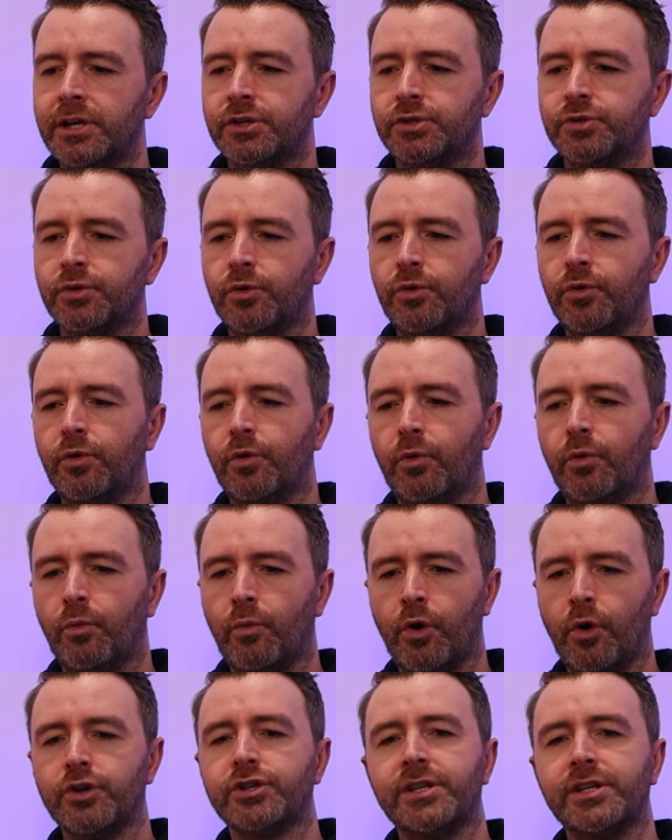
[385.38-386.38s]
So,
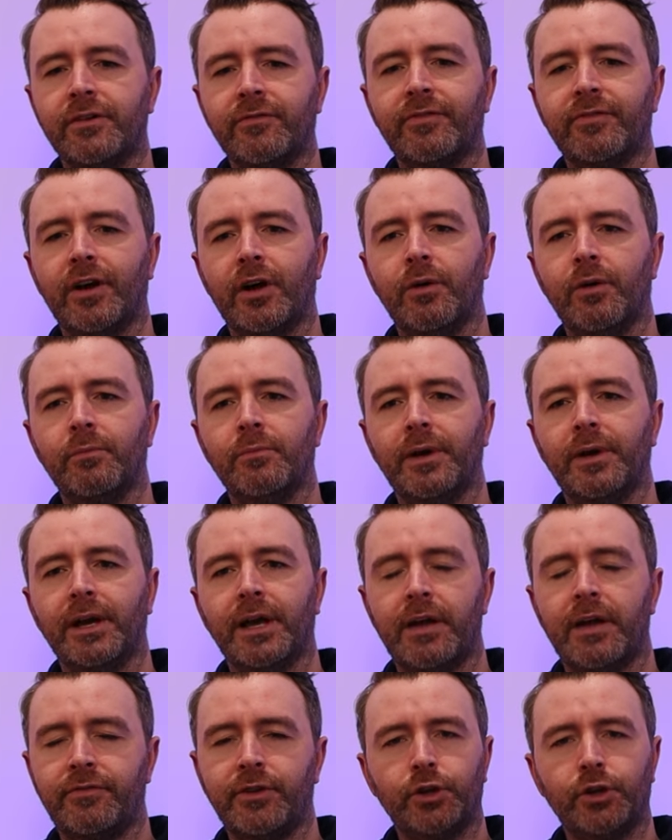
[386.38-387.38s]
watching a film,
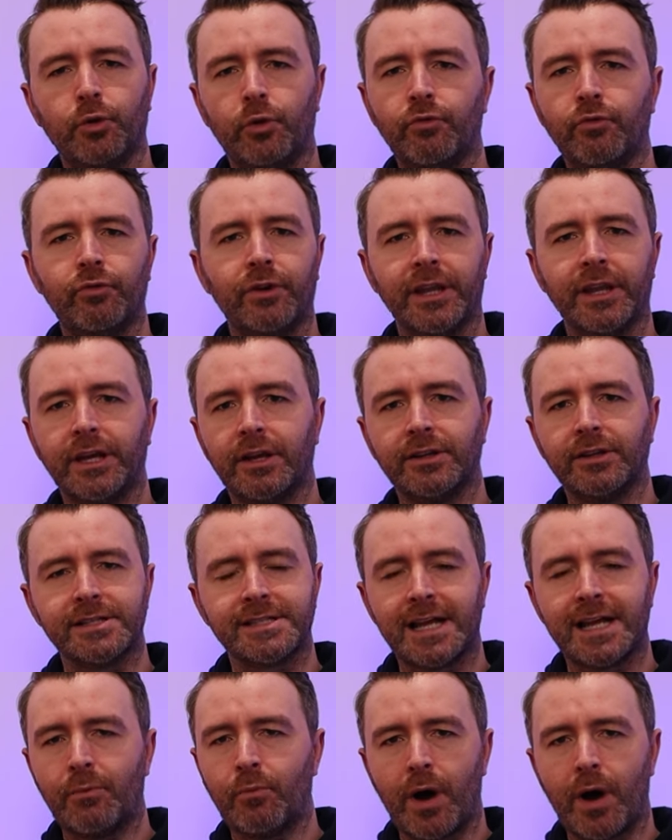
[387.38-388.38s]
if you don't really
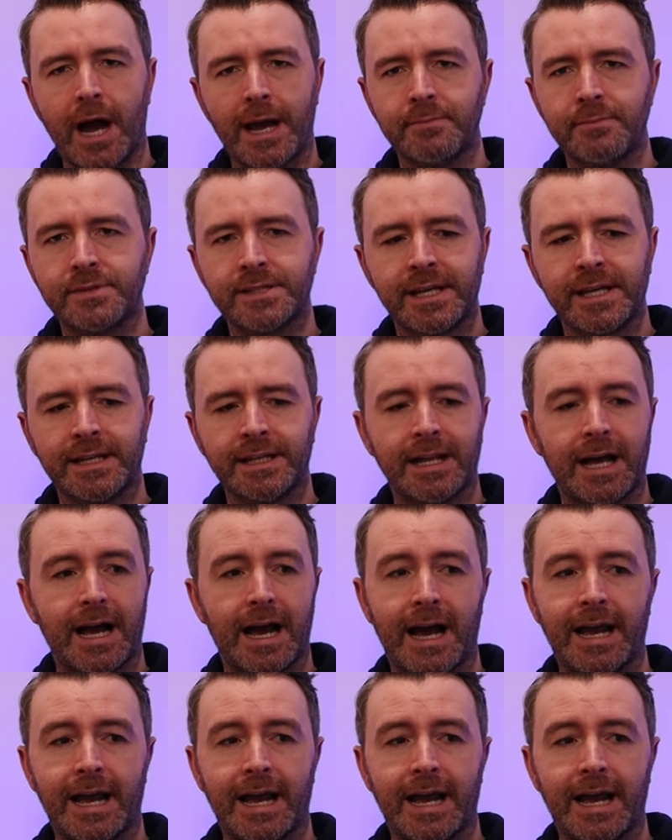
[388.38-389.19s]
understand what I'm saying,